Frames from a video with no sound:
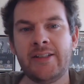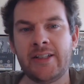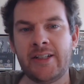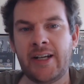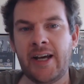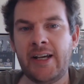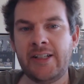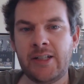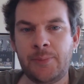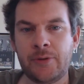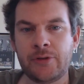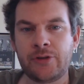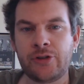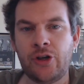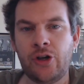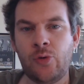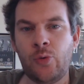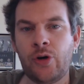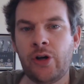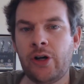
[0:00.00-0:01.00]
Today's
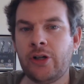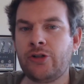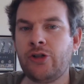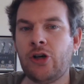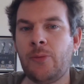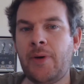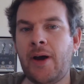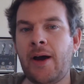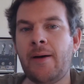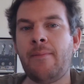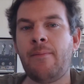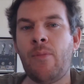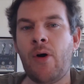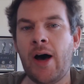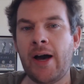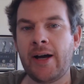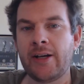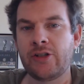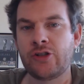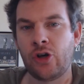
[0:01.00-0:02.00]
episode, we're going to talk about
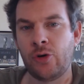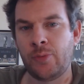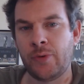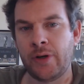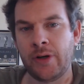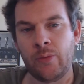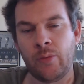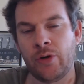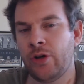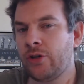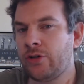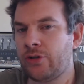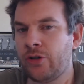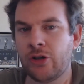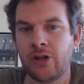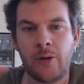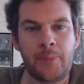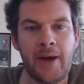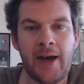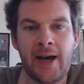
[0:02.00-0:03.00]
Mike Tomlin. We're not
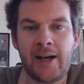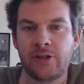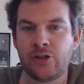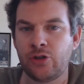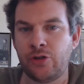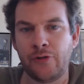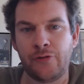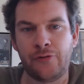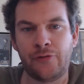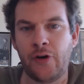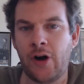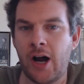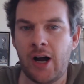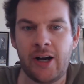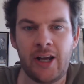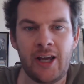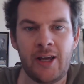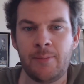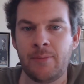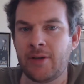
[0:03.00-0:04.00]
talking about should you fire
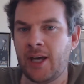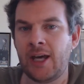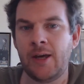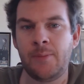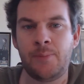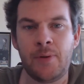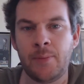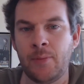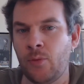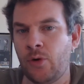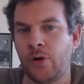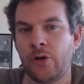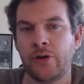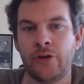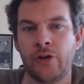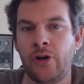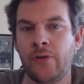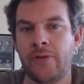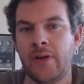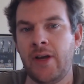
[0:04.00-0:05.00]
him, keep him,
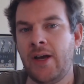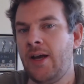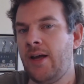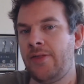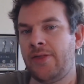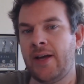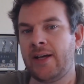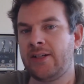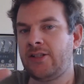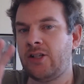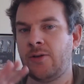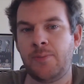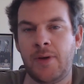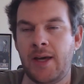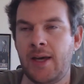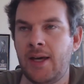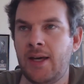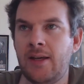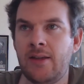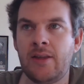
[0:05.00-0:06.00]
whatnot. That to
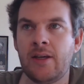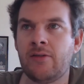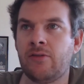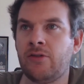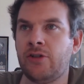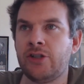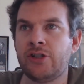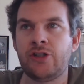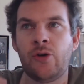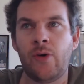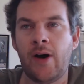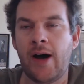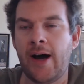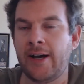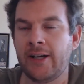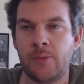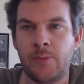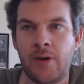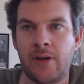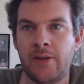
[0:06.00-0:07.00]
me, there is no
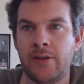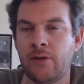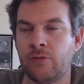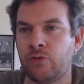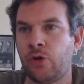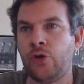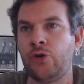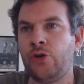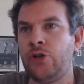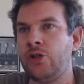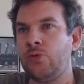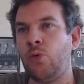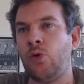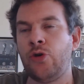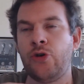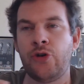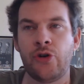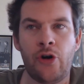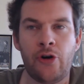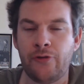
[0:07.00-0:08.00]
argument. The Roonies will
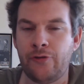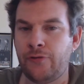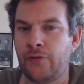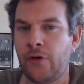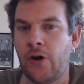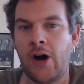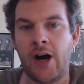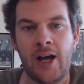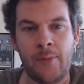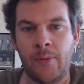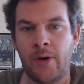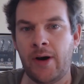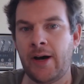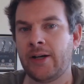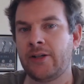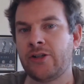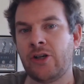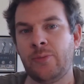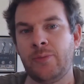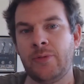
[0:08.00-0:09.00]
not fire Mike
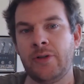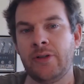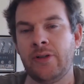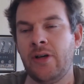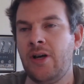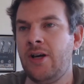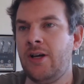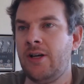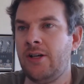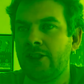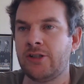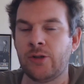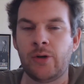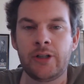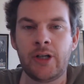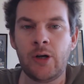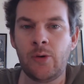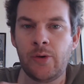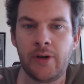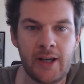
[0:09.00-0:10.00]
Tomlin. So I
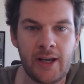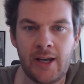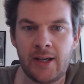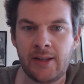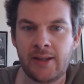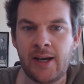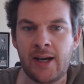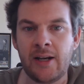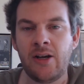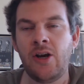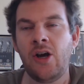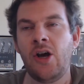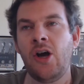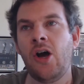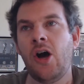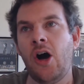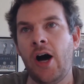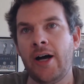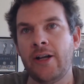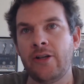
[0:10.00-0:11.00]
don't want to hear that.
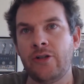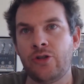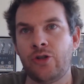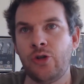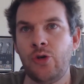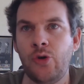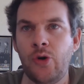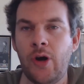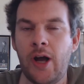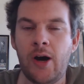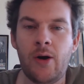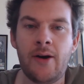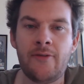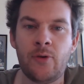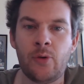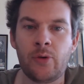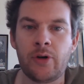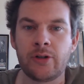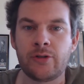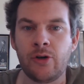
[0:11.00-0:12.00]
I do, however,
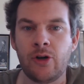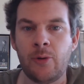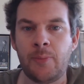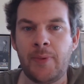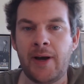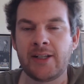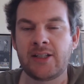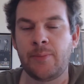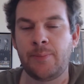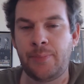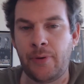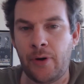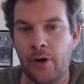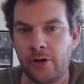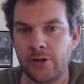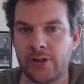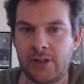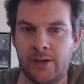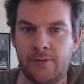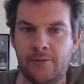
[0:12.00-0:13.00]
want to talk about some
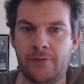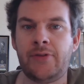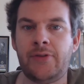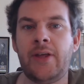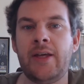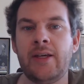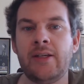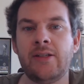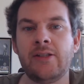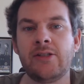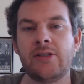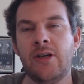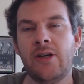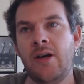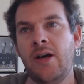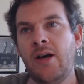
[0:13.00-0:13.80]
positive things.